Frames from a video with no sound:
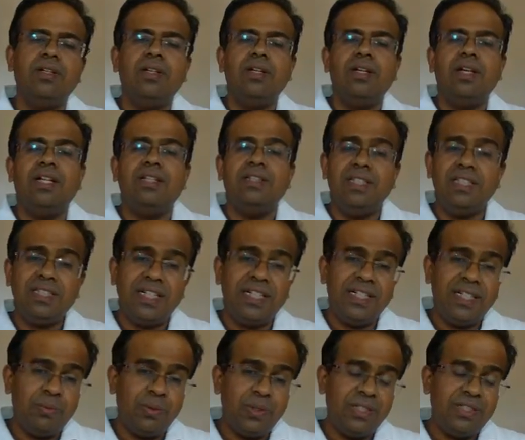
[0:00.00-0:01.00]
and these
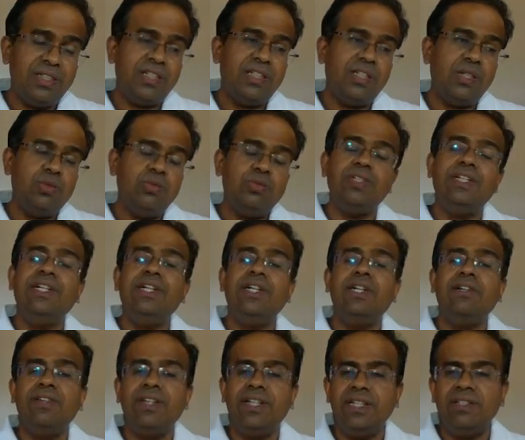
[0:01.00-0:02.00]
antibodies are now
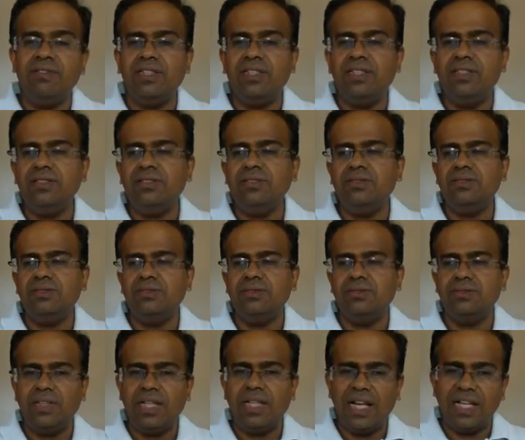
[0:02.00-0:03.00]
interfering with the
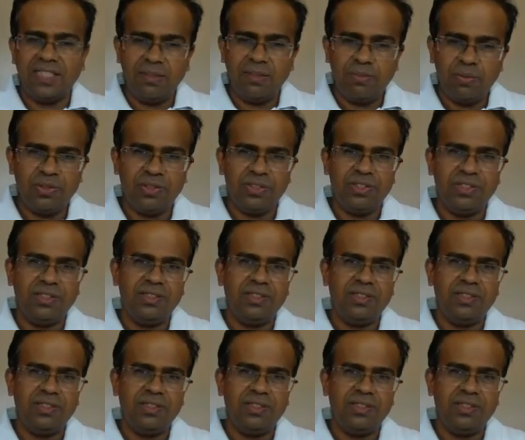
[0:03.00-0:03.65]
assay procedure.